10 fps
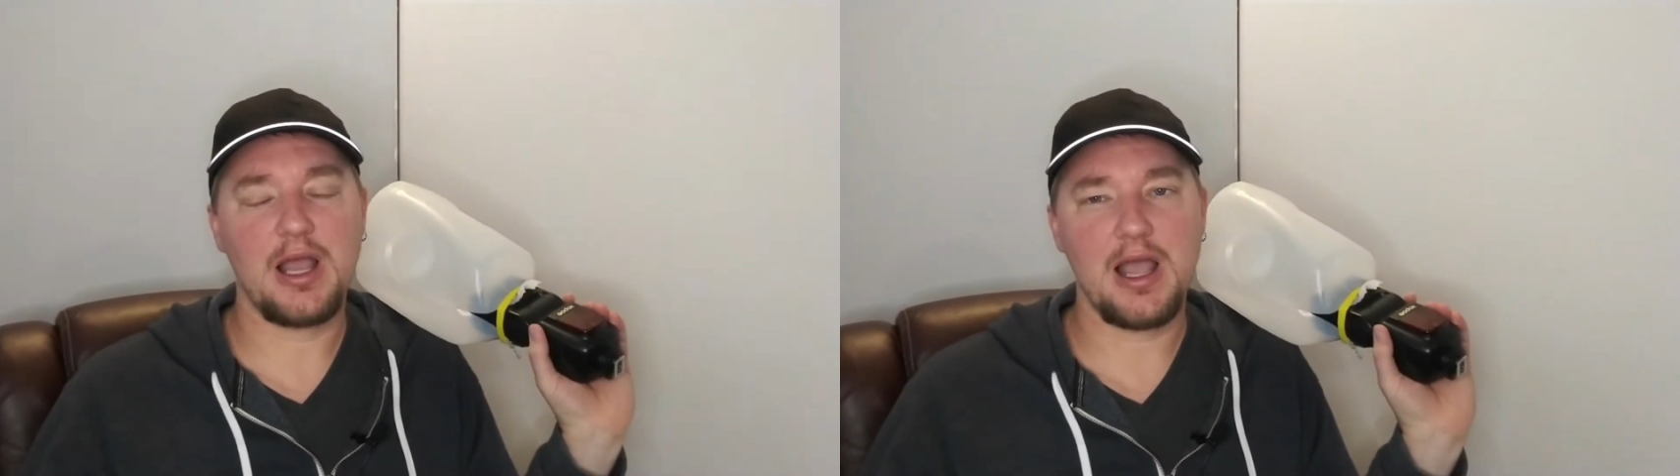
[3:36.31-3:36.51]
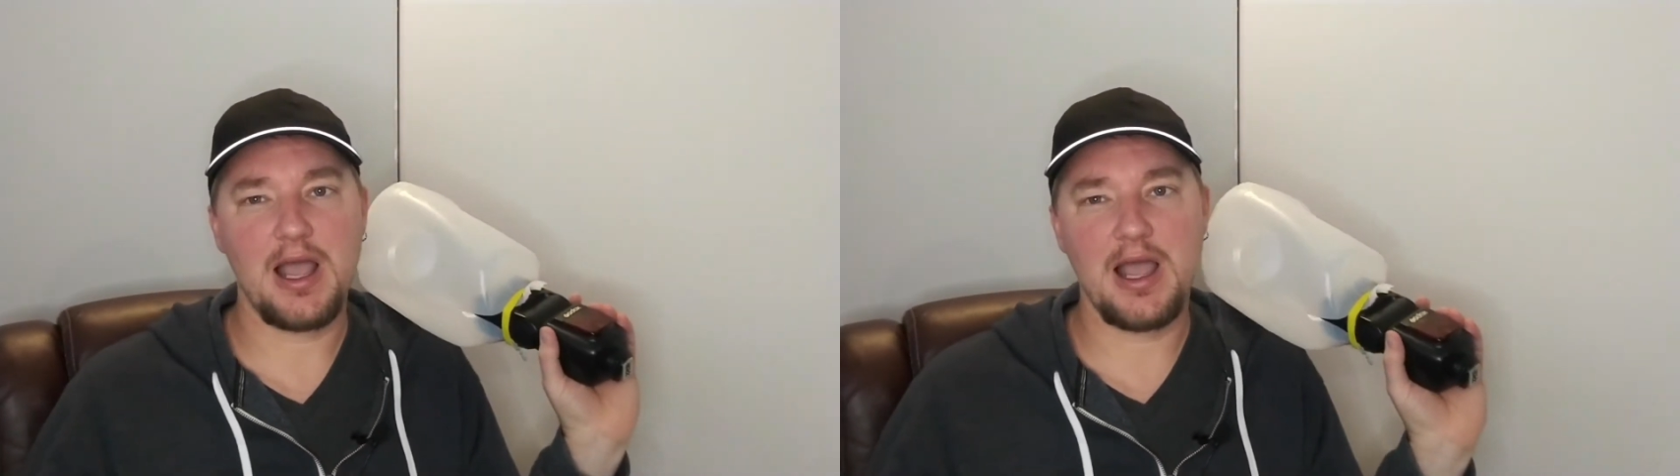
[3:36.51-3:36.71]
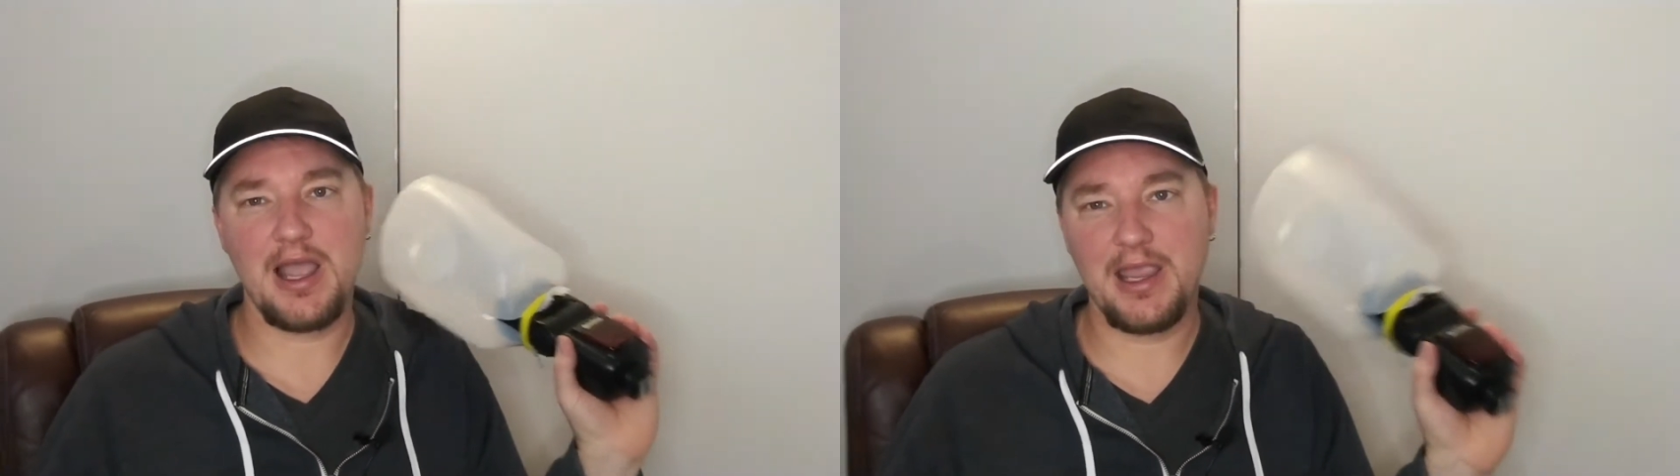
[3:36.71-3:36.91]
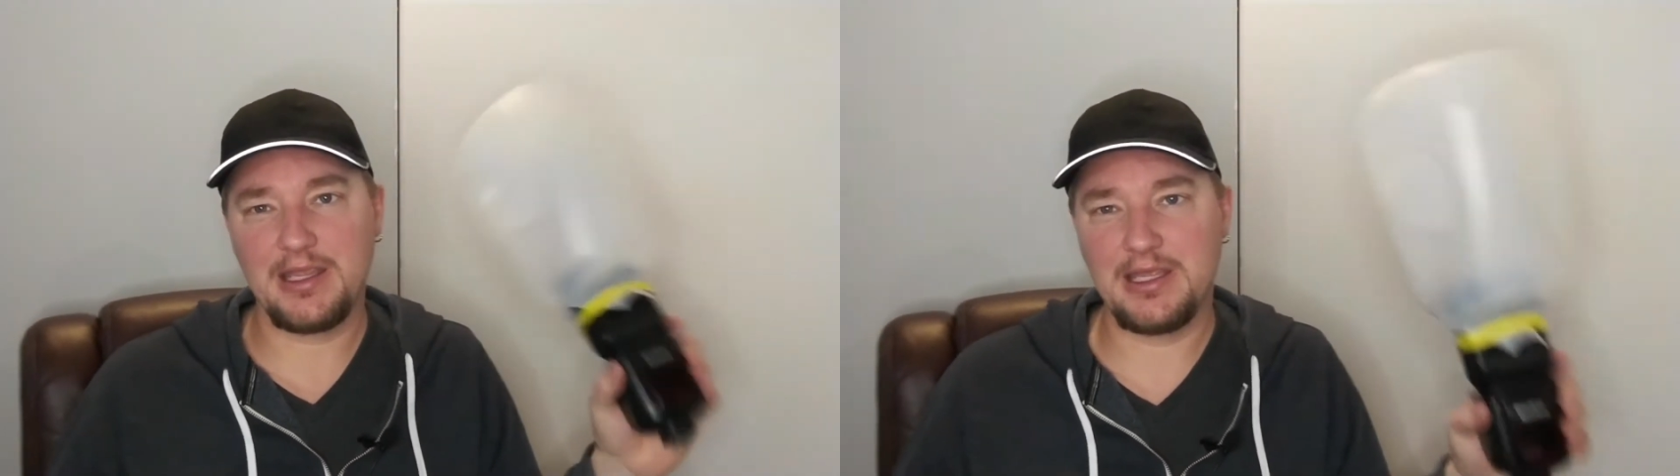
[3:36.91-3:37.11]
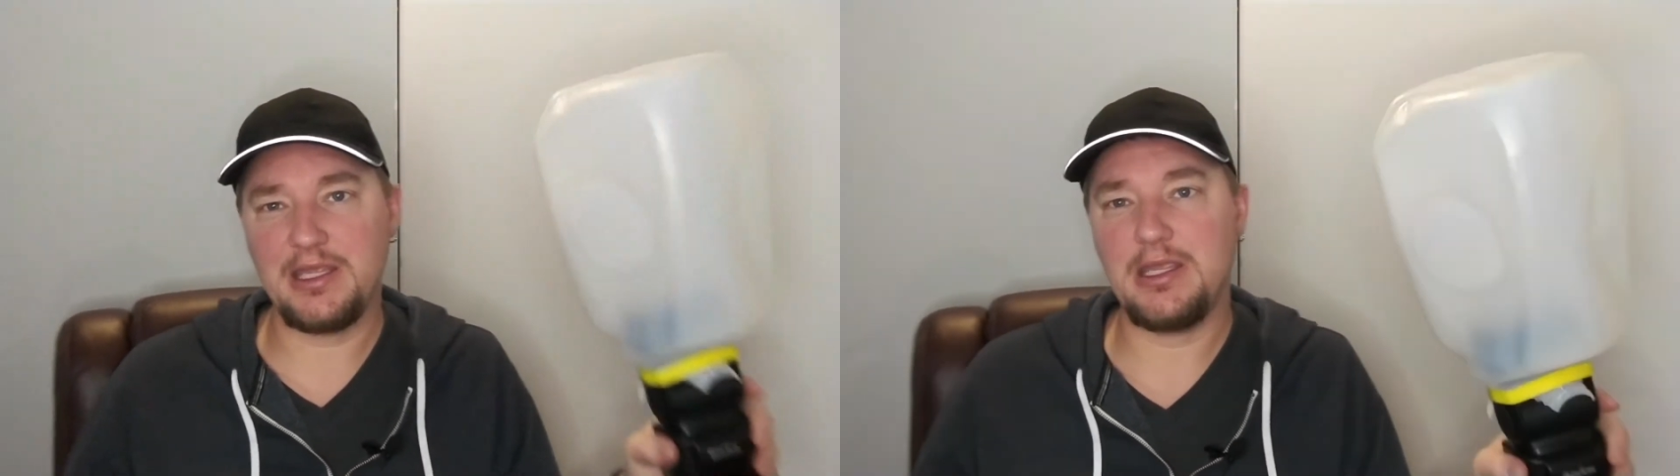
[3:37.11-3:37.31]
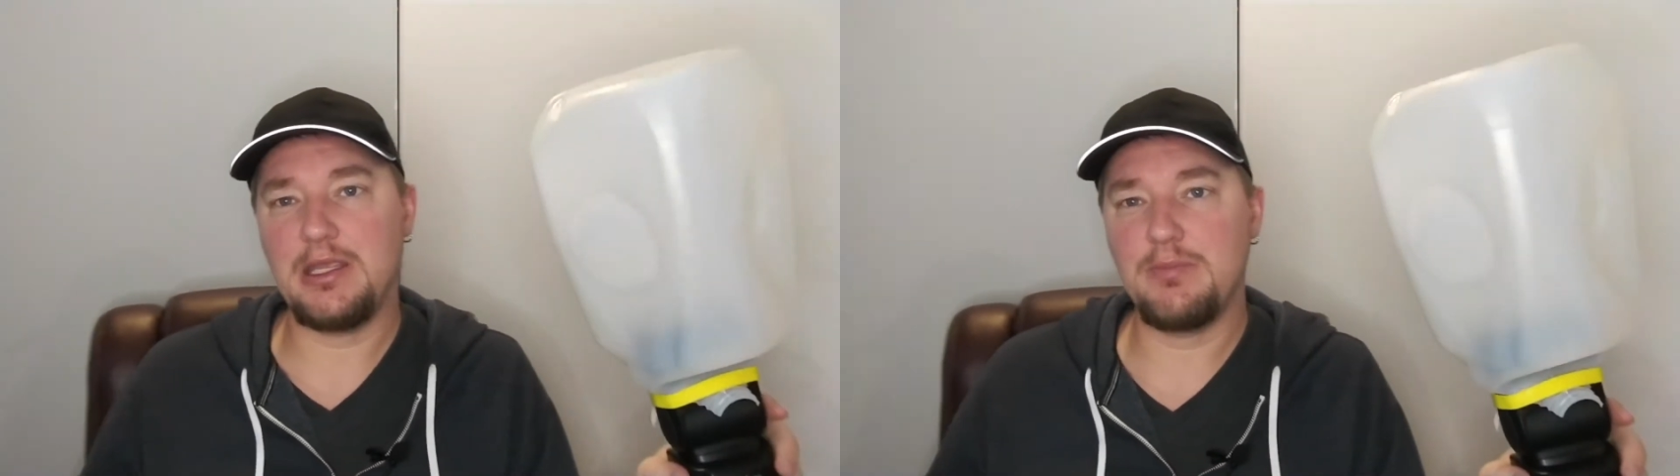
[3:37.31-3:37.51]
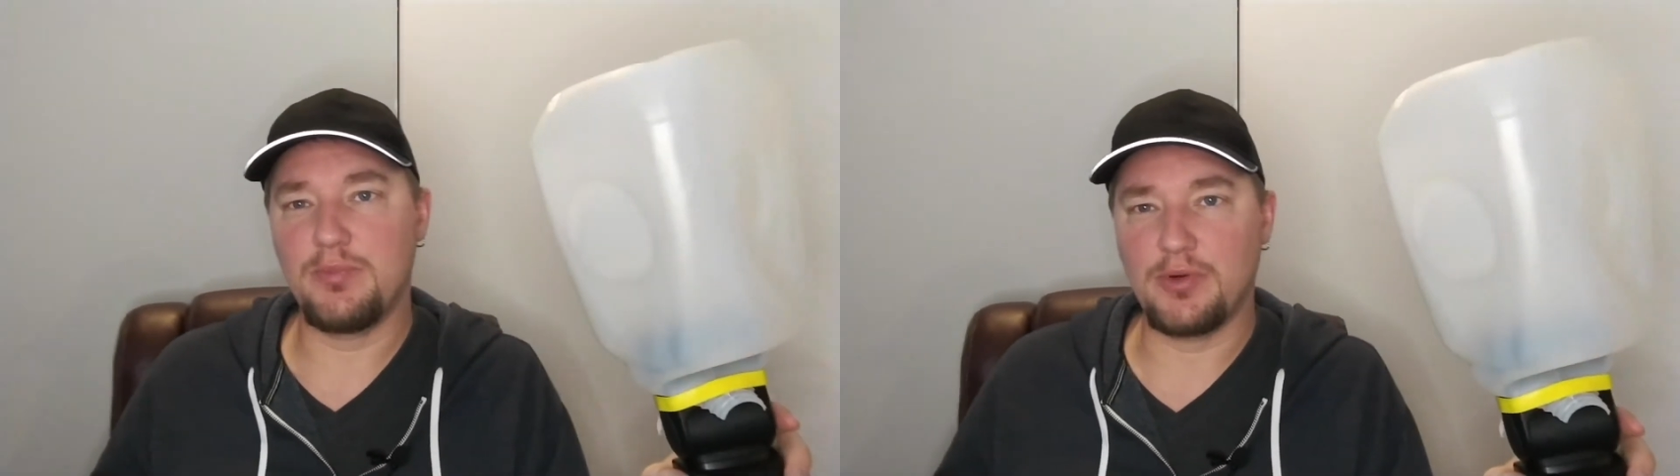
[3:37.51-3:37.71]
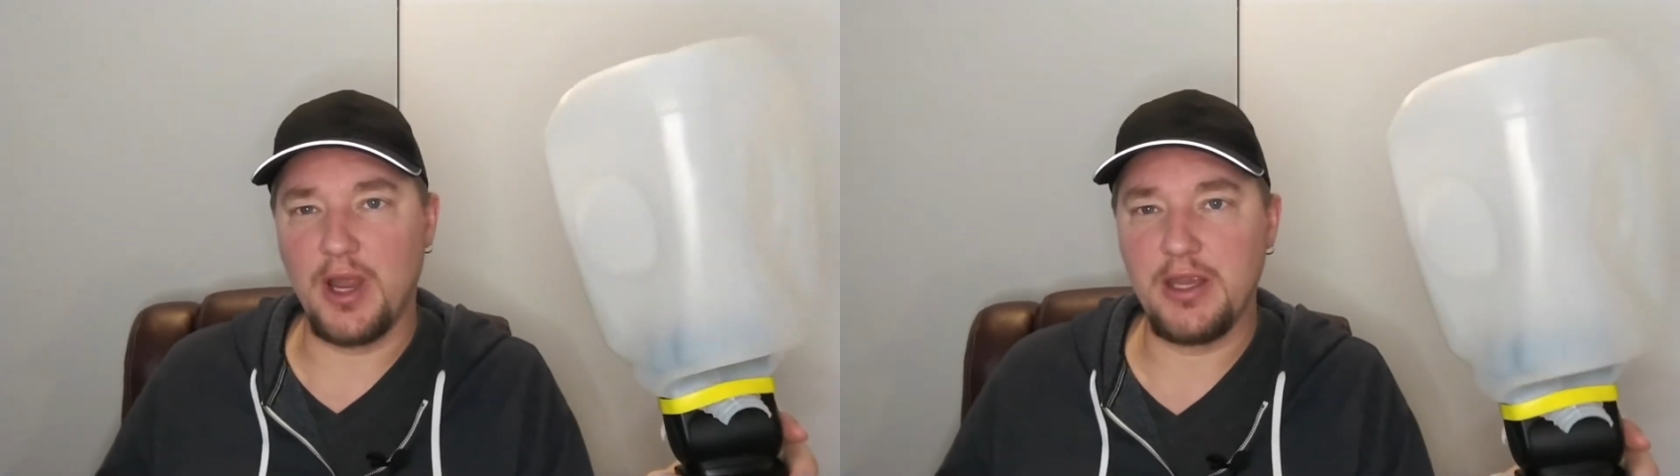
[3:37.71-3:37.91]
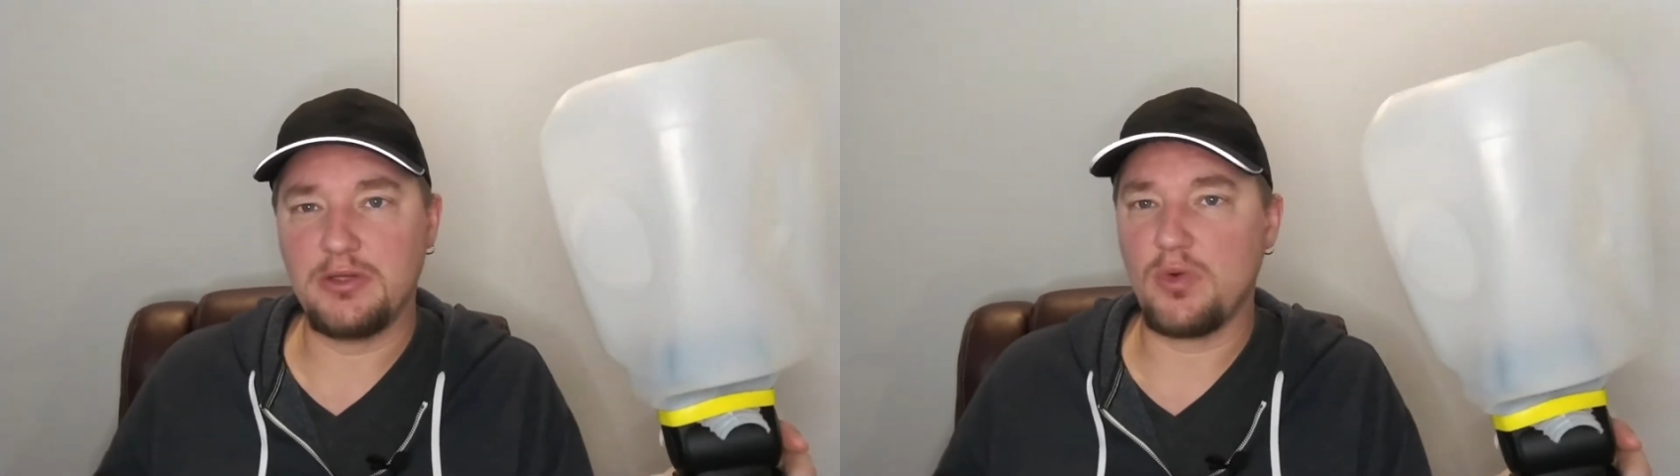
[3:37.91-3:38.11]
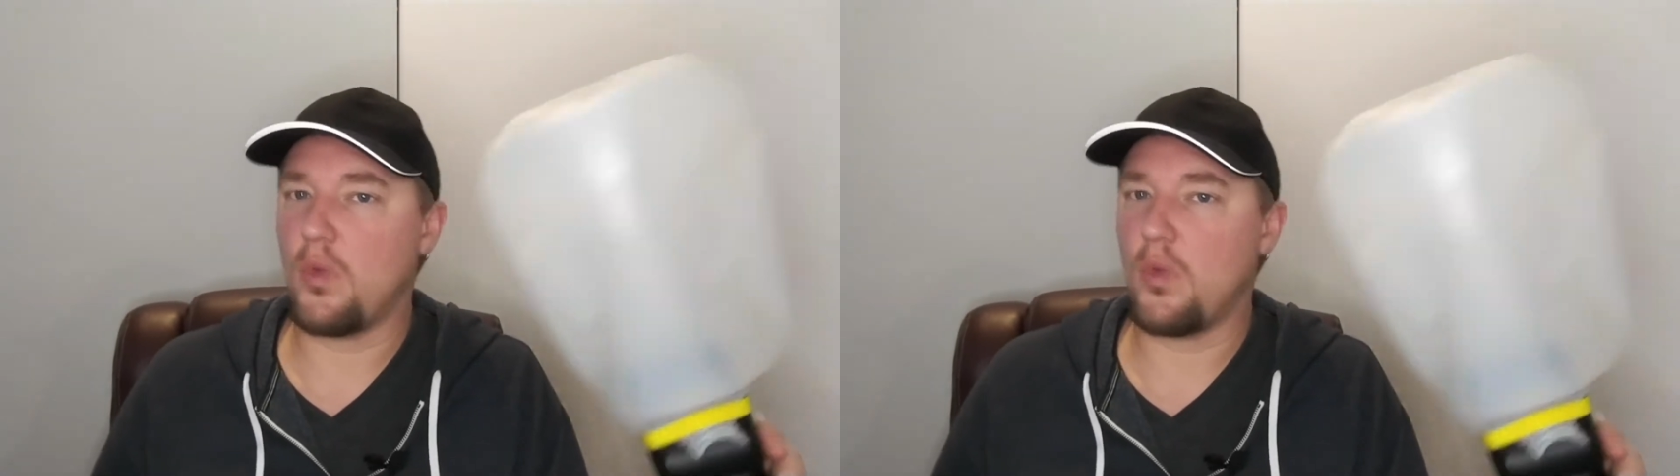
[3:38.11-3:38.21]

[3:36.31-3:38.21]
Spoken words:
high-key, bright,